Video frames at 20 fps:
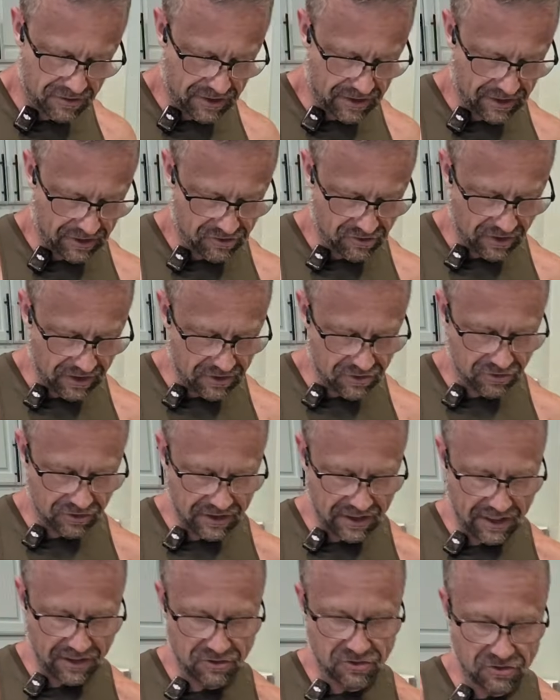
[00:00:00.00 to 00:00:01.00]
So I usually
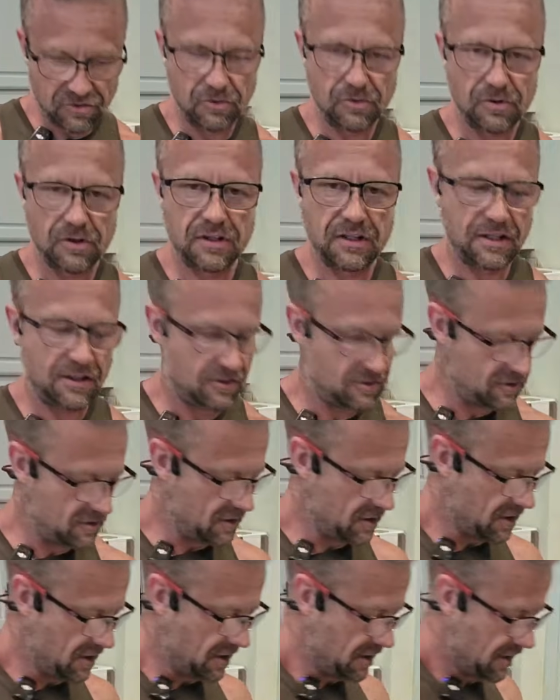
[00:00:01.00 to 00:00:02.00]
get two of these.
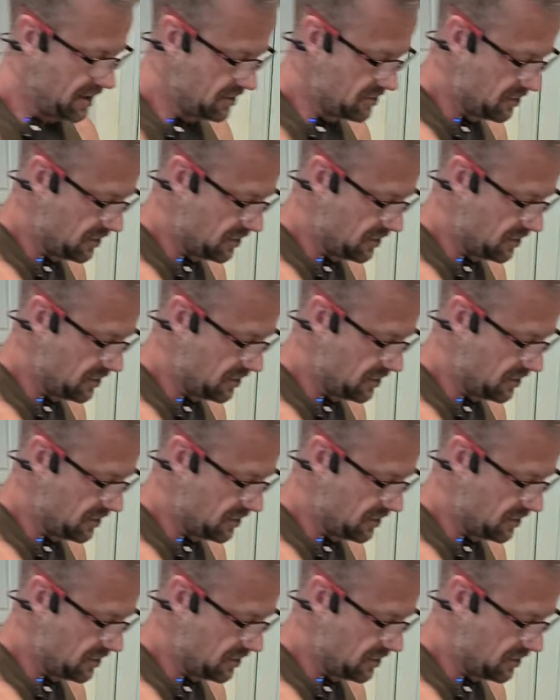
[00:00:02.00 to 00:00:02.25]
And so they